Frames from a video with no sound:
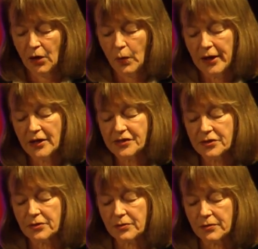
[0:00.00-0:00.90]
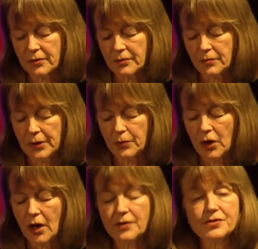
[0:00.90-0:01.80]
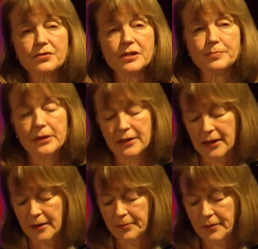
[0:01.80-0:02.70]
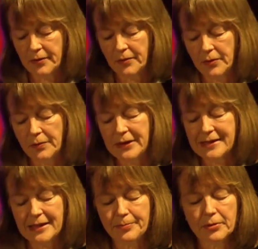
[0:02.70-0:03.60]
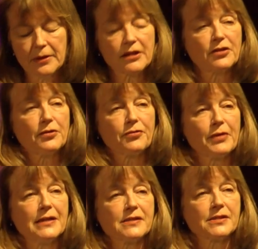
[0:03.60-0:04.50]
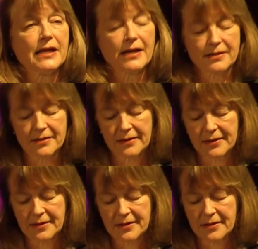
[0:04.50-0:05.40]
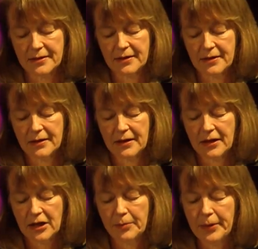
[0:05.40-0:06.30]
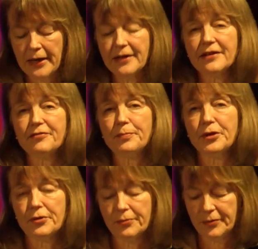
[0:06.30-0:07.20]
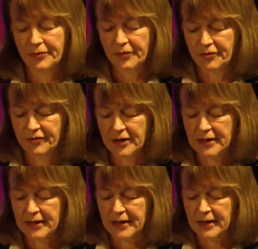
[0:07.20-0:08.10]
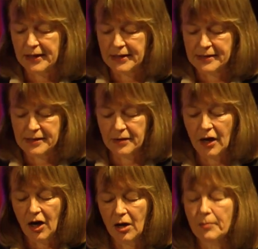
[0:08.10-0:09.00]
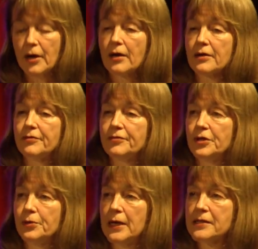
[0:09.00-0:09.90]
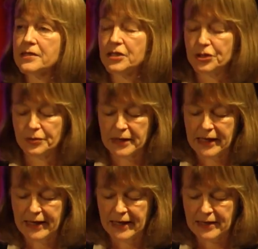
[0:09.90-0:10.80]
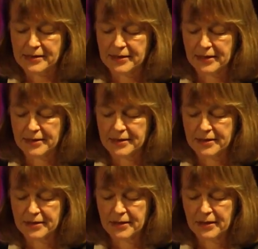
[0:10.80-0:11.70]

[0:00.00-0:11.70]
We will also speak up when we see political threats to excellence. Competitive peer review funding is a hallmark of US and UK excellence.